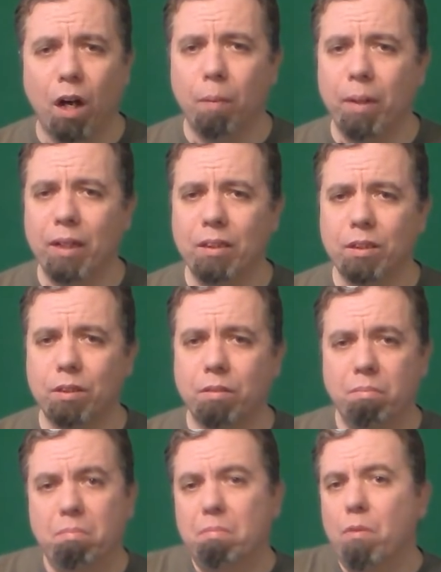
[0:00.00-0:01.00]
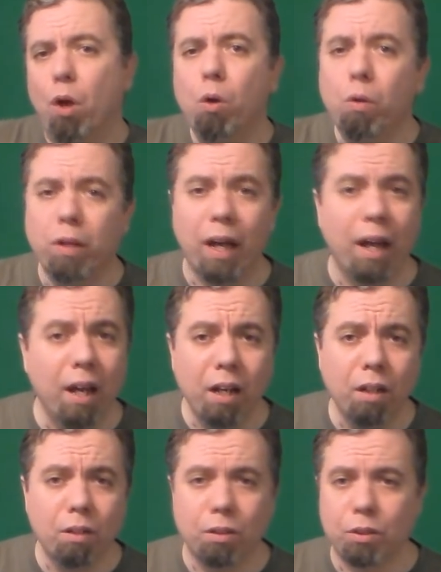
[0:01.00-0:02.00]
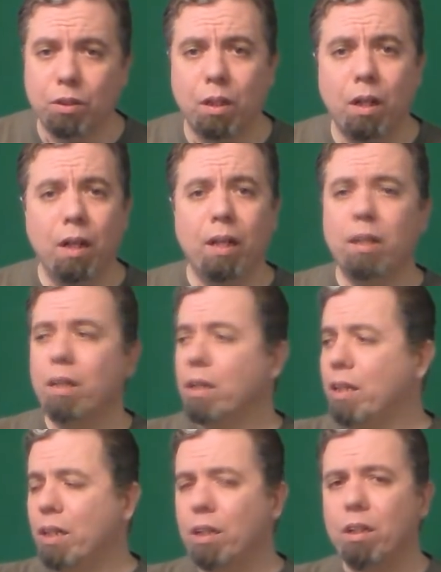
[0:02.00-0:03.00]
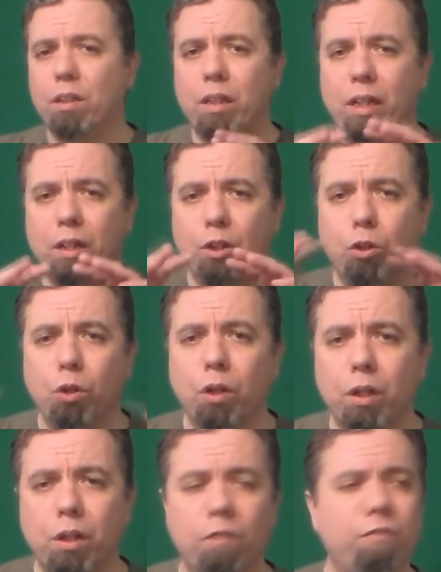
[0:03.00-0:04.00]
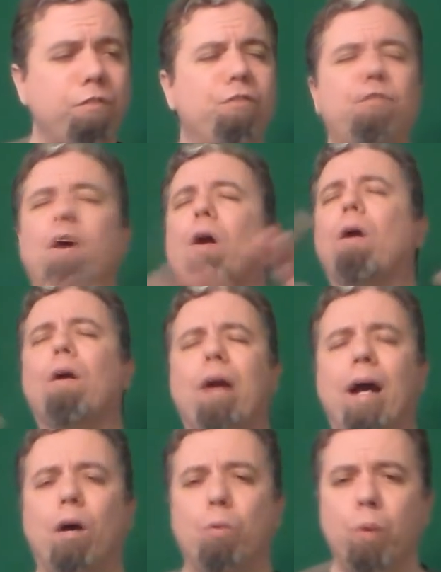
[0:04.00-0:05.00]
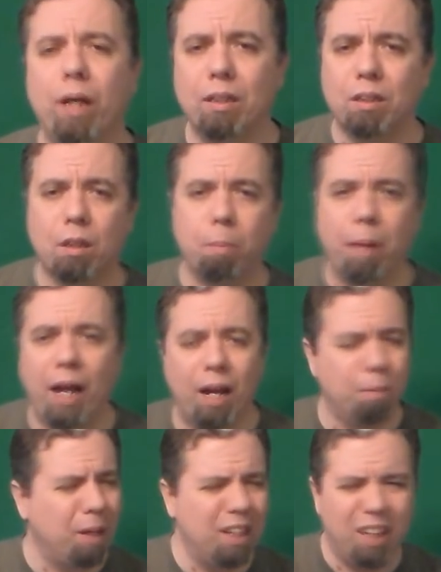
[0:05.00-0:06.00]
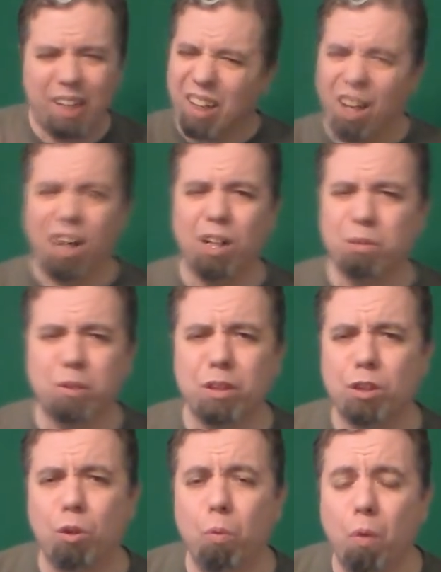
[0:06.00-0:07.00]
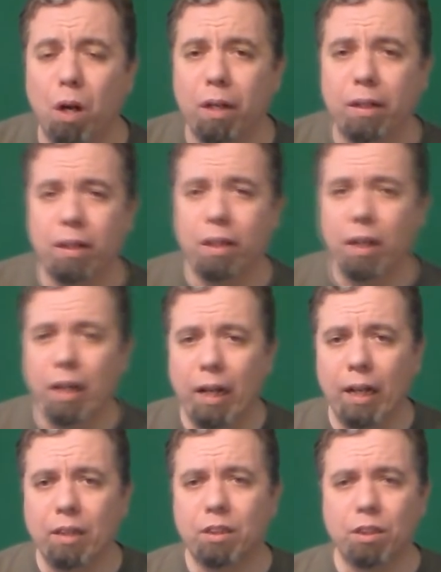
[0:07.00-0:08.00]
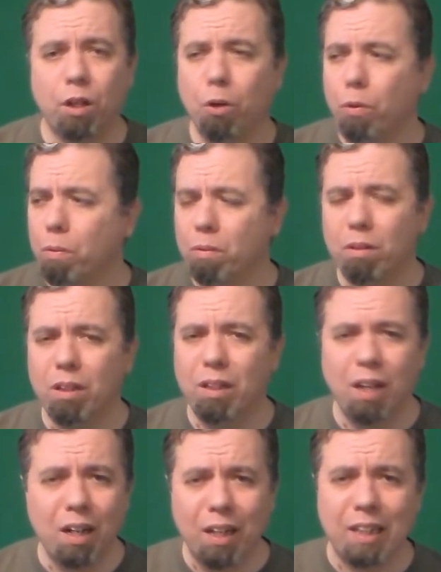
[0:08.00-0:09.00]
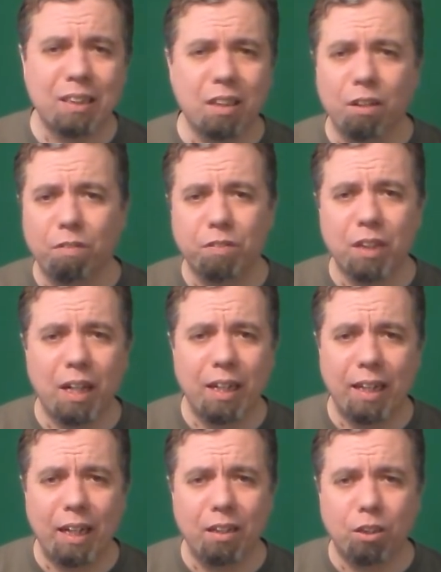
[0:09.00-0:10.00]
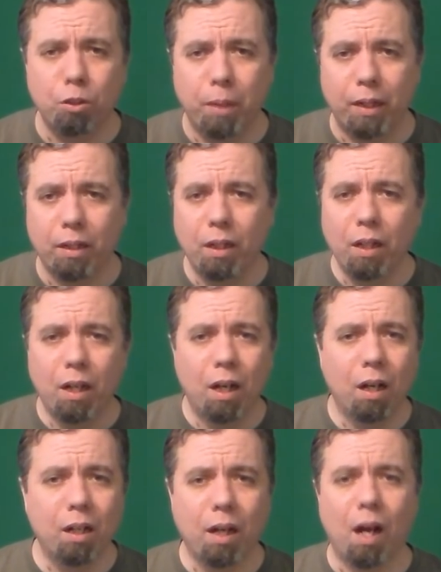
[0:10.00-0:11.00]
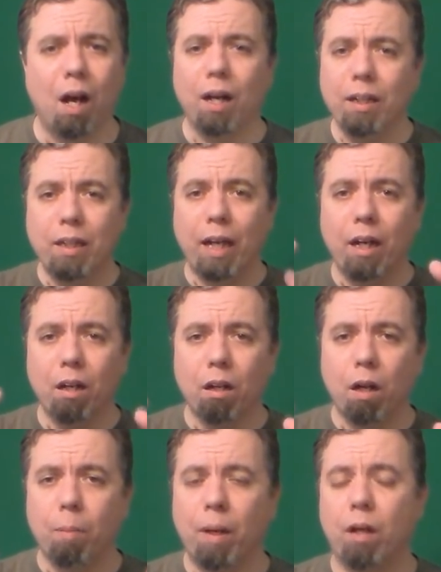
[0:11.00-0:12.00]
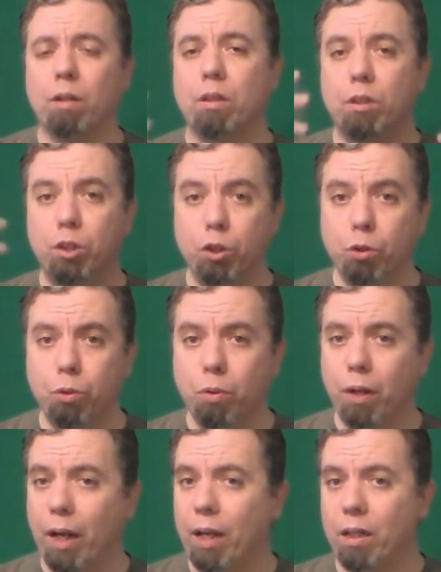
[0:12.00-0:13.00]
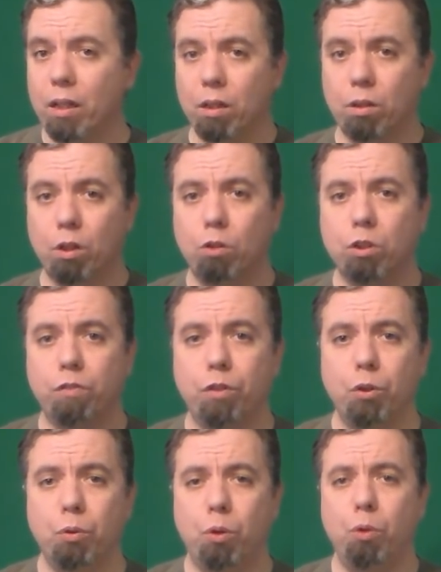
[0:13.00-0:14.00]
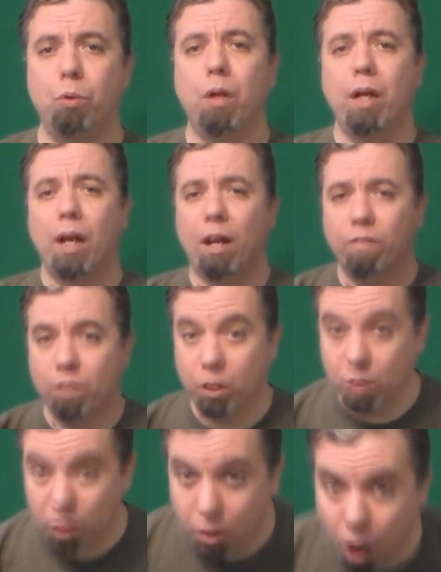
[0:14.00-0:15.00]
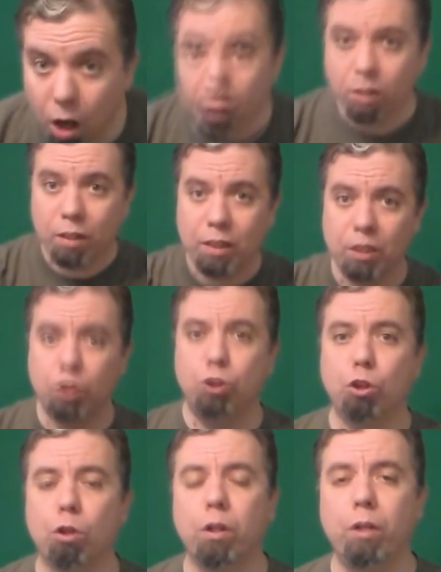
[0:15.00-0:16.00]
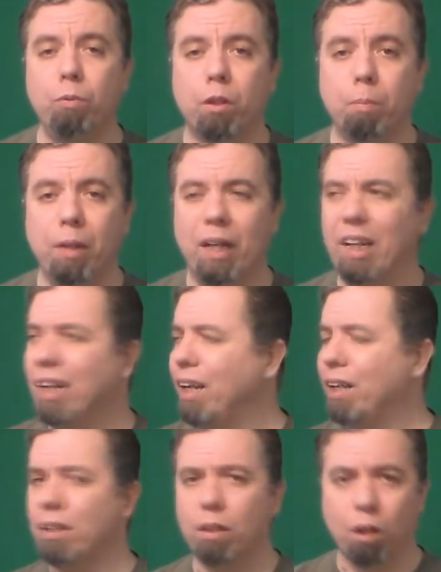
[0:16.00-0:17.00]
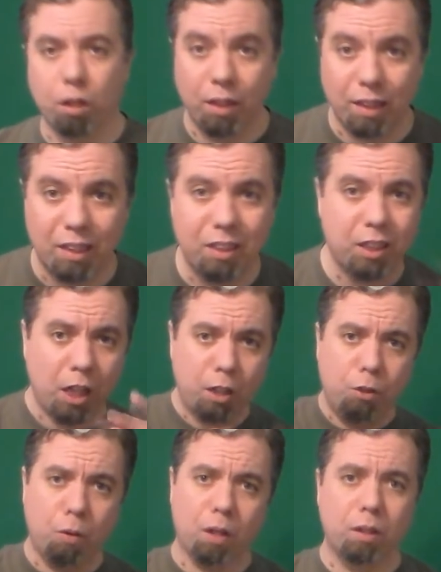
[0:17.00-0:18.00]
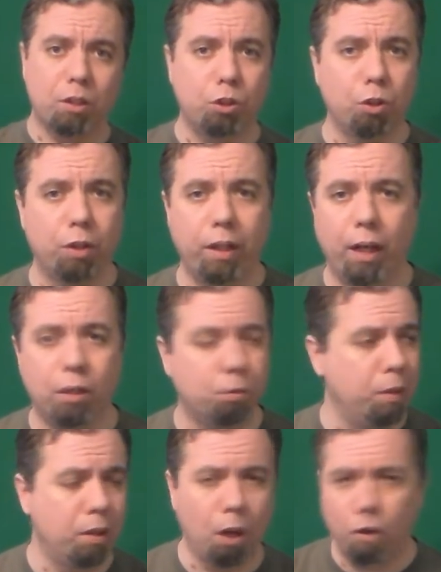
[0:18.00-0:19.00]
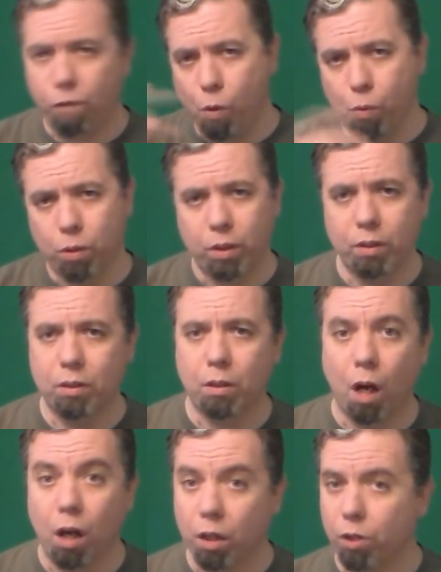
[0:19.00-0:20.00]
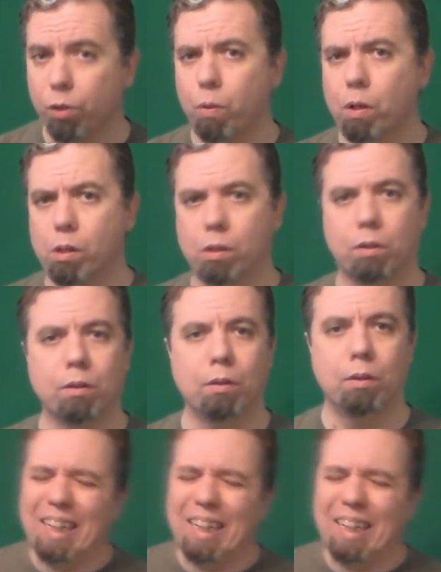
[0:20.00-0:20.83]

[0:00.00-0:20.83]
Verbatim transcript: comments, who cares? The good far outweighs the bad by like 100 to 1, and so none of that stuff's gonna get to me. I care about you and those of you who have gone on this journey with me and are going to continue on this journey as we go forward and conquer the world.